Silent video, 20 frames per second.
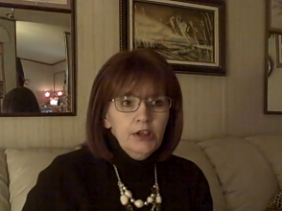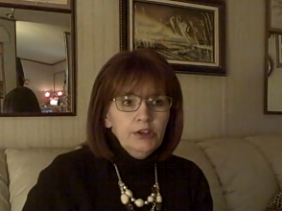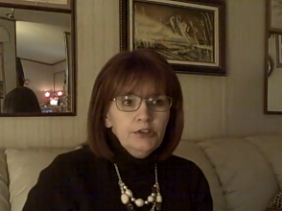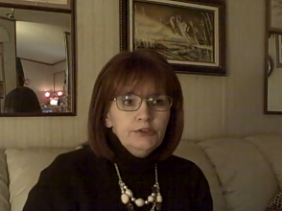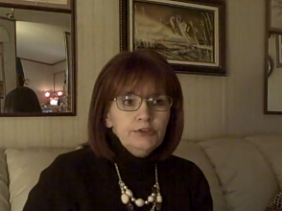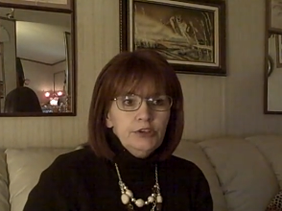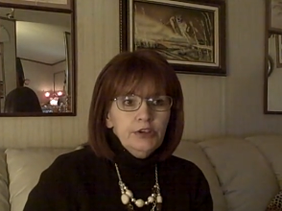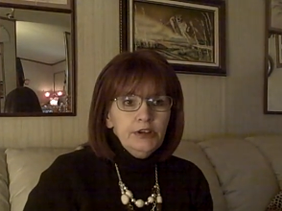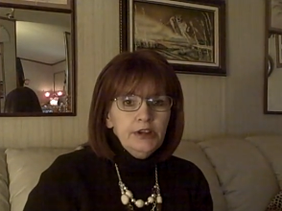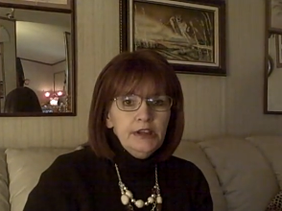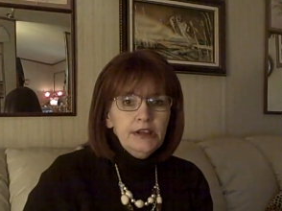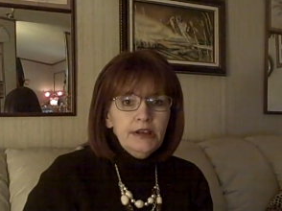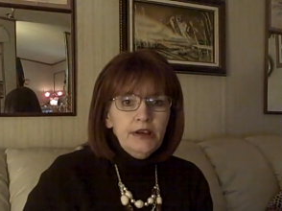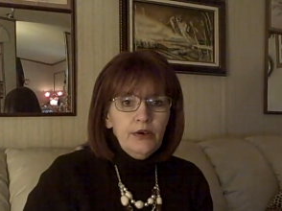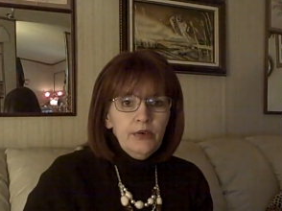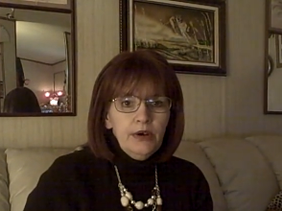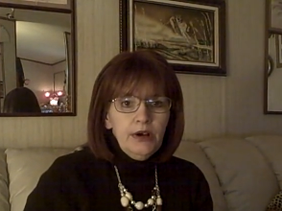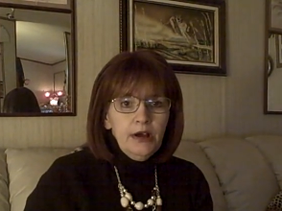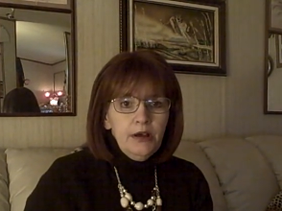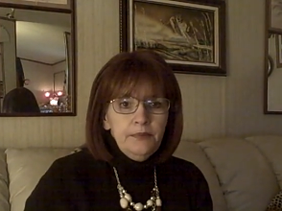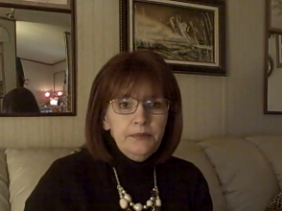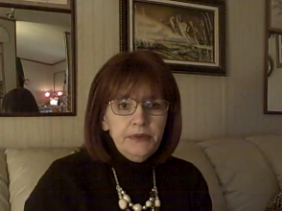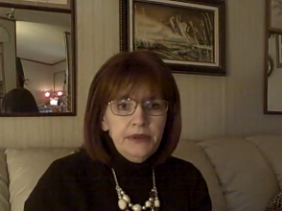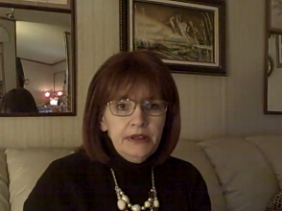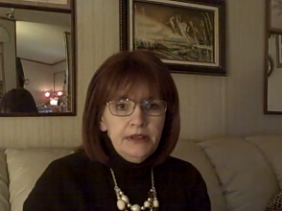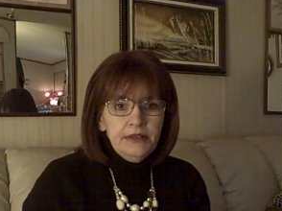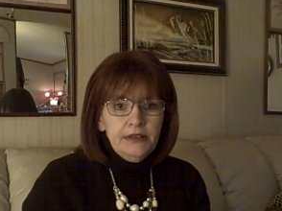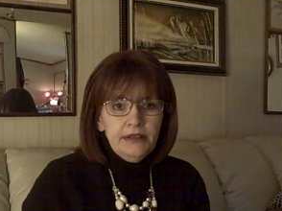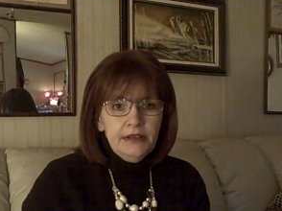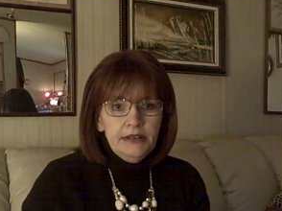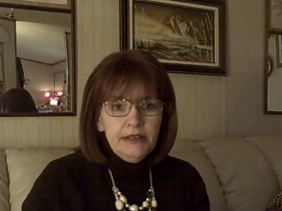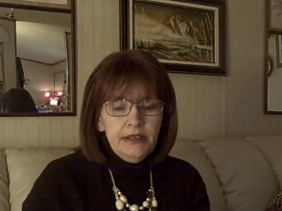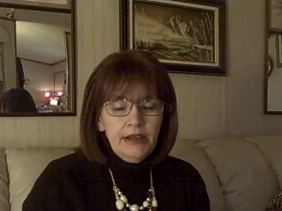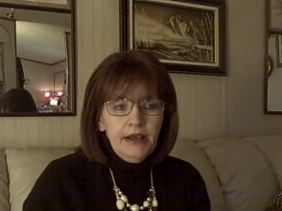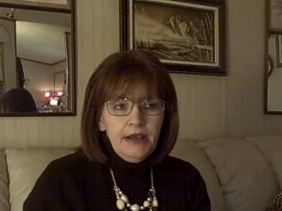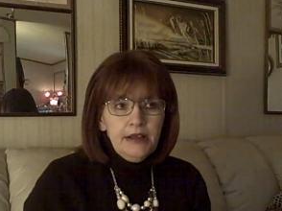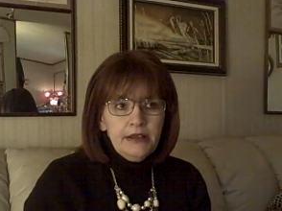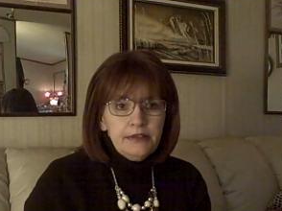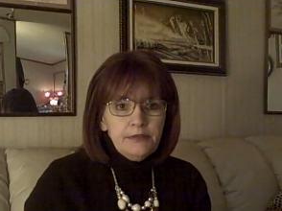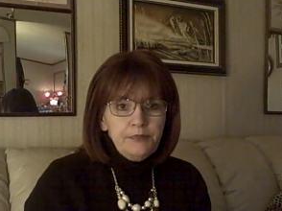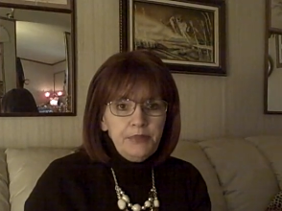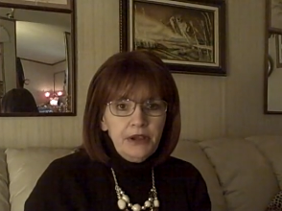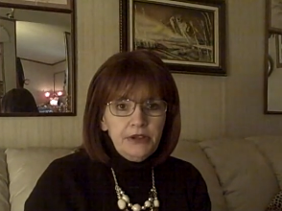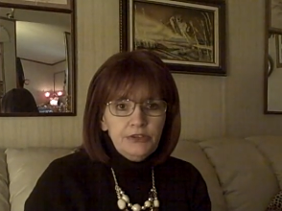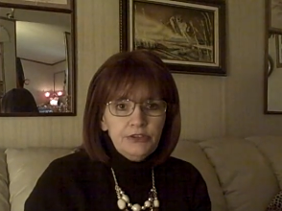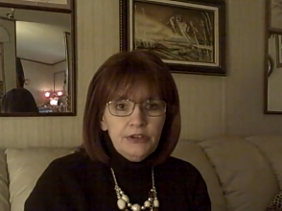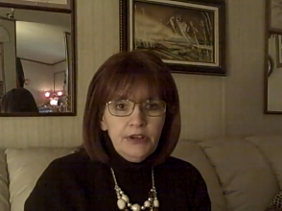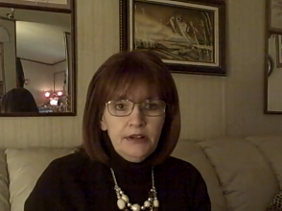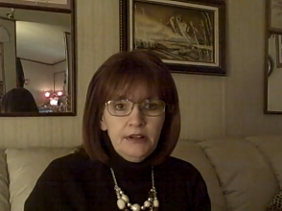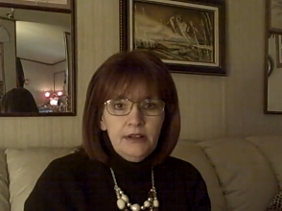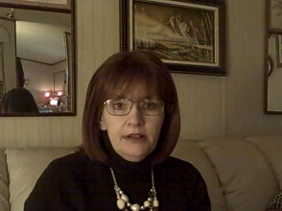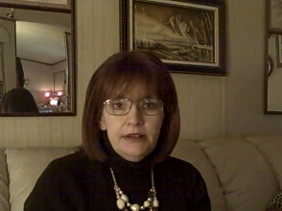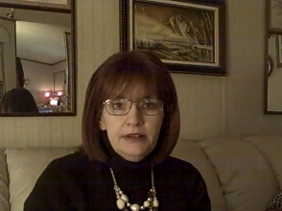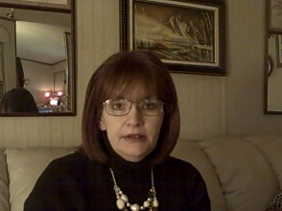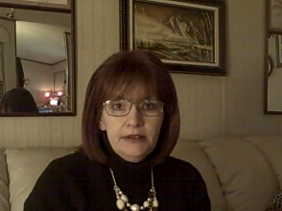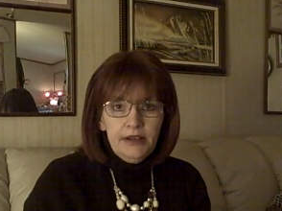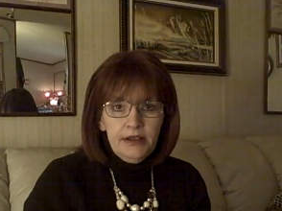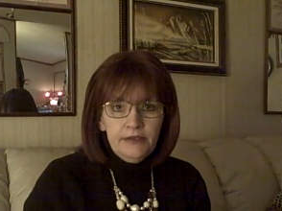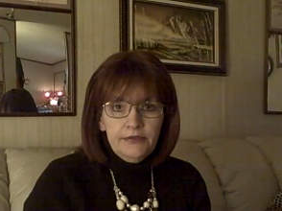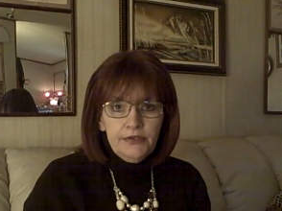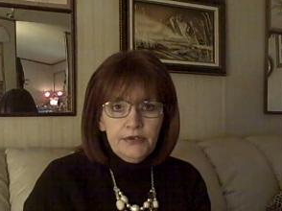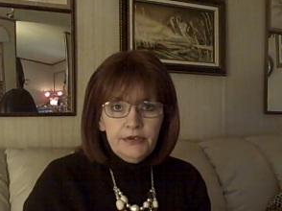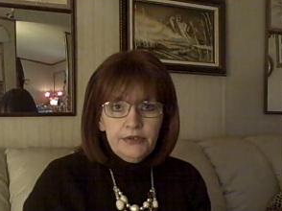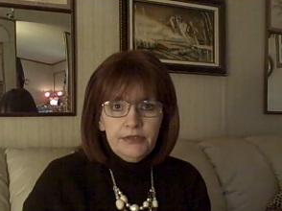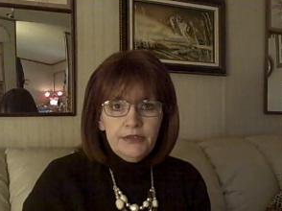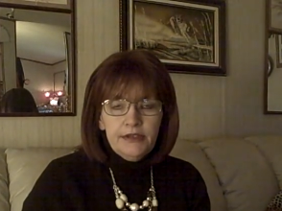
should he go up in the uh, space shuttle Endeavour?